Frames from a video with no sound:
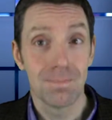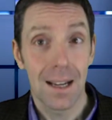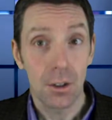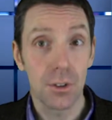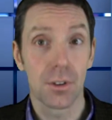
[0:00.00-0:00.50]

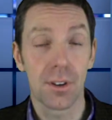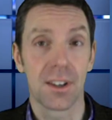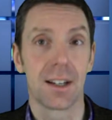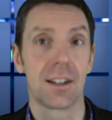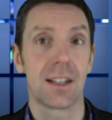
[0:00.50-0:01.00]
And also another
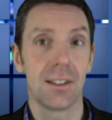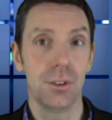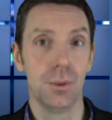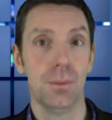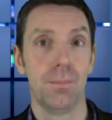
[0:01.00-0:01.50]
thing that you can
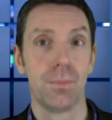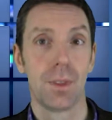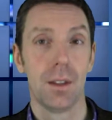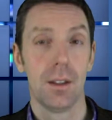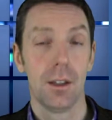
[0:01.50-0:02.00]
do,
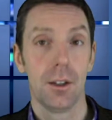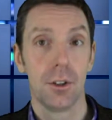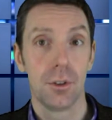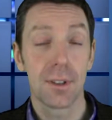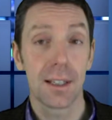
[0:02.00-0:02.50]

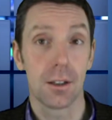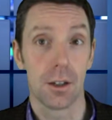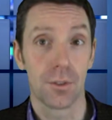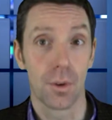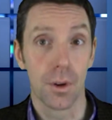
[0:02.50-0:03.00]
you can
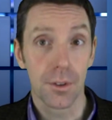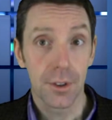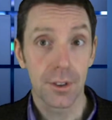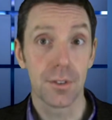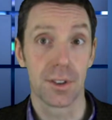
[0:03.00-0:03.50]
ask for
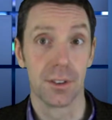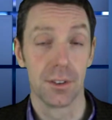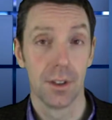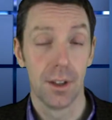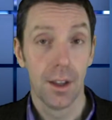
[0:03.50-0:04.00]

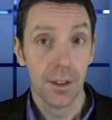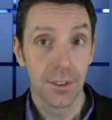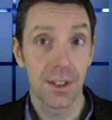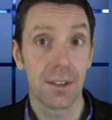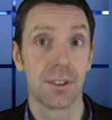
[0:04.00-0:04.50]
certificates,
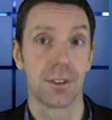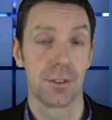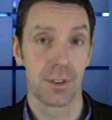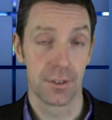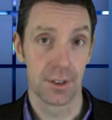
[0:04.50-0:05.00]
safety
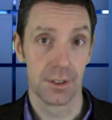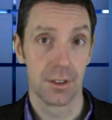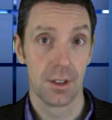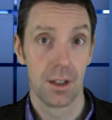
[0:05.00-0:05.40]
certificates.